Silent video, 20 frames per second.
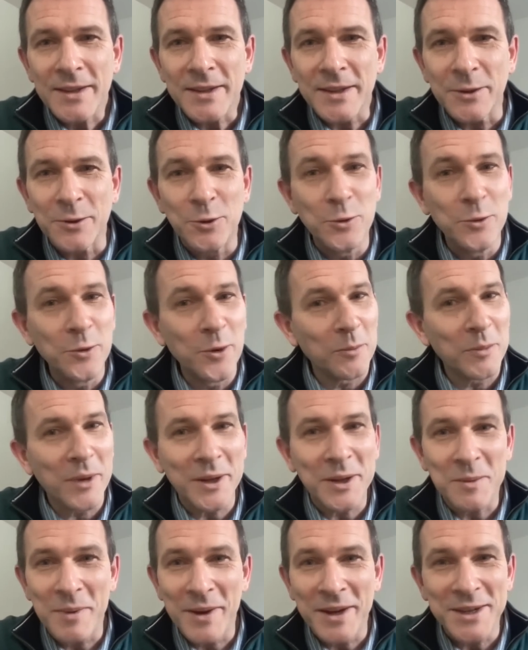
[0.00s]
So do not
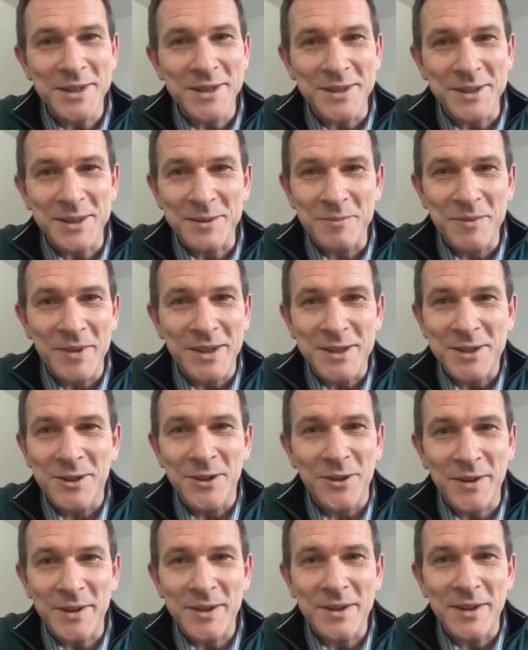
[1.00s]
blame the patients. It's
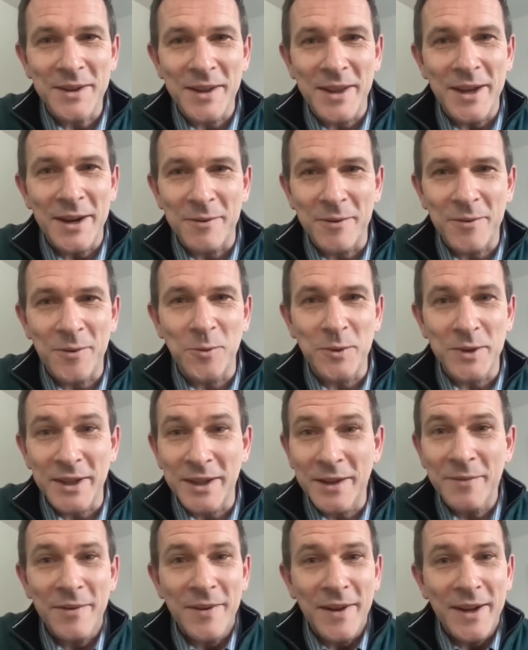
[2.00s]
not their fault.
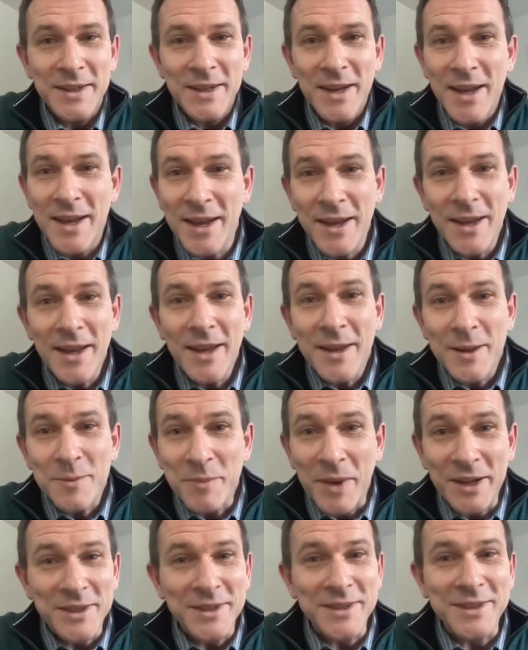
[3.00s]
And in fact,
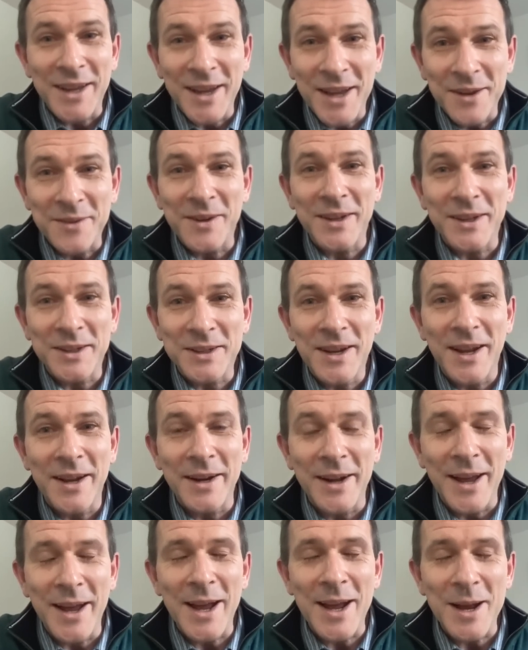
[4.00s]
patients are having
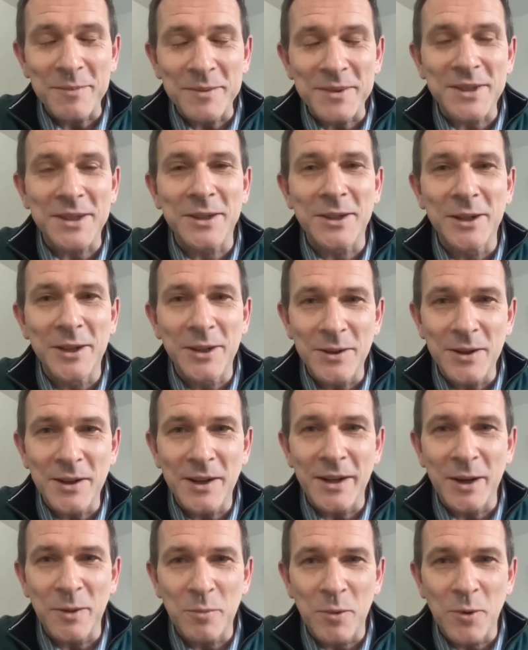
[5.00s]
an
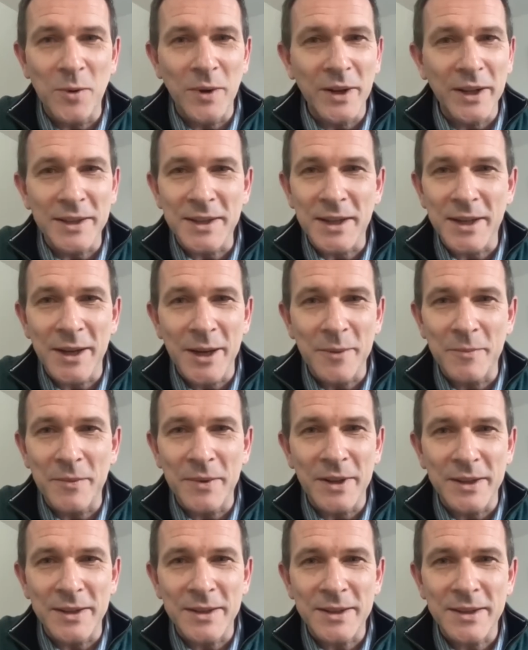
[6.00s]
absolutely appalling
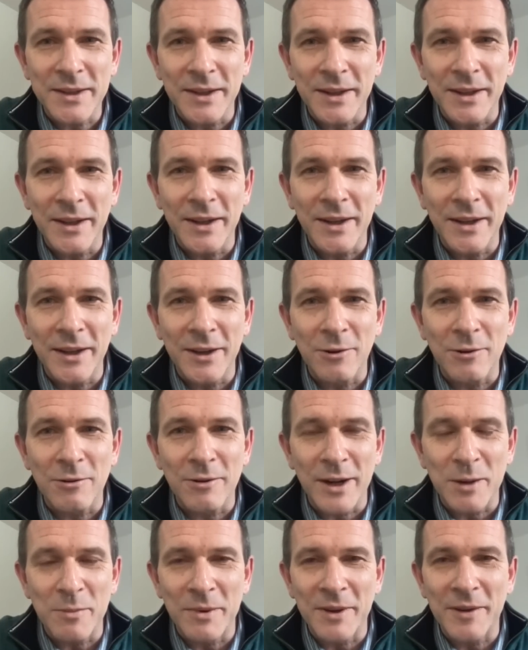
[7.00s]
time. It's
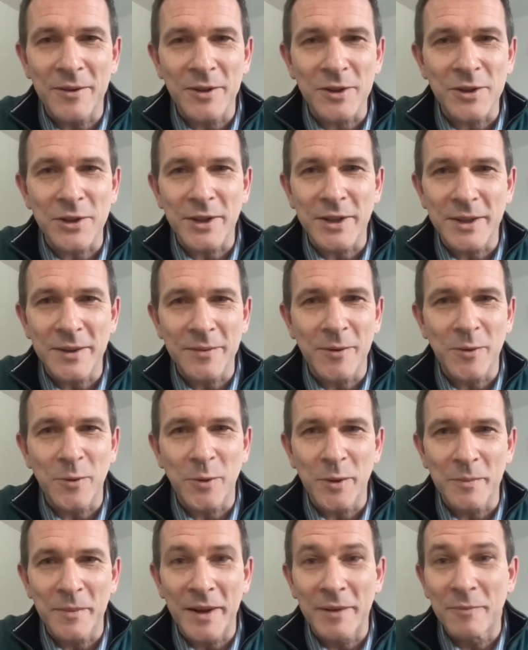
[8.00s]
incredibly frustrating
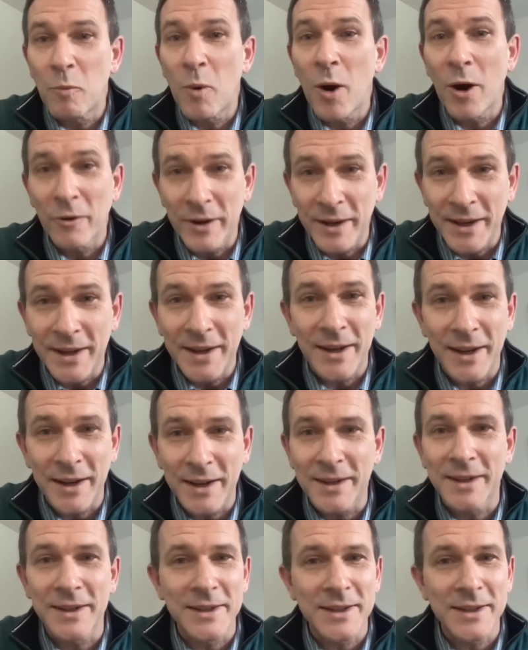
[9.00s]
for them and worrying